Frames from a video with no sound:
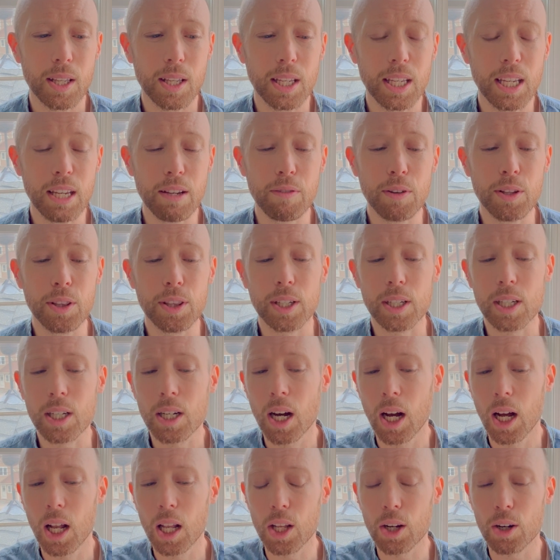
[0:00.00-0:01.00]
even the
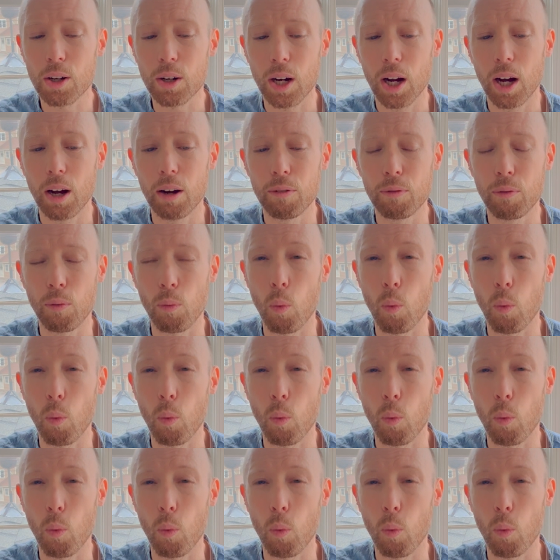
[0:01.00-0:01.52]
color of